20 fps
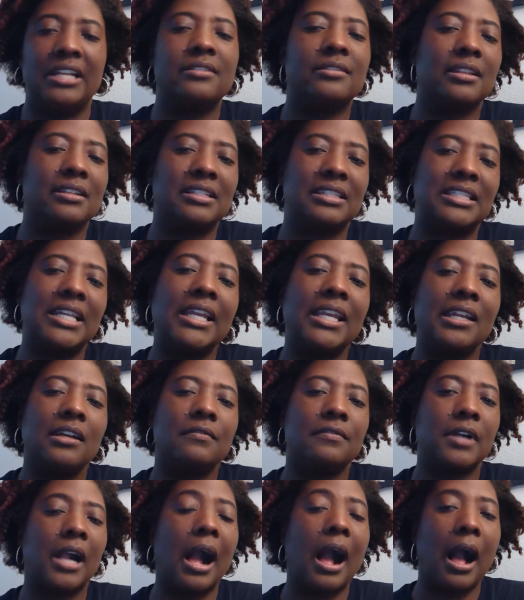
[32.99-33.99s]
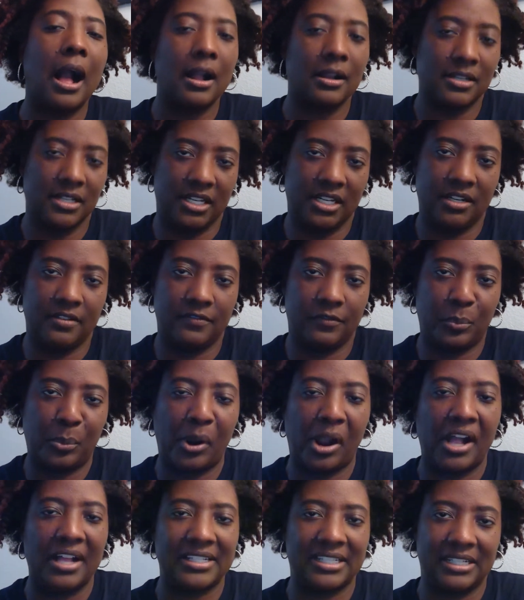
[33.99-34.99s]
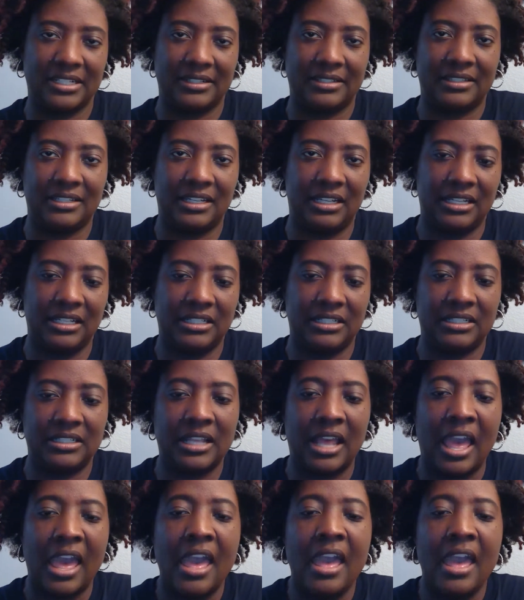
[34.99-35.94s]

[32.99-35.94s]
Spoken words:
is the study of cognitive processes.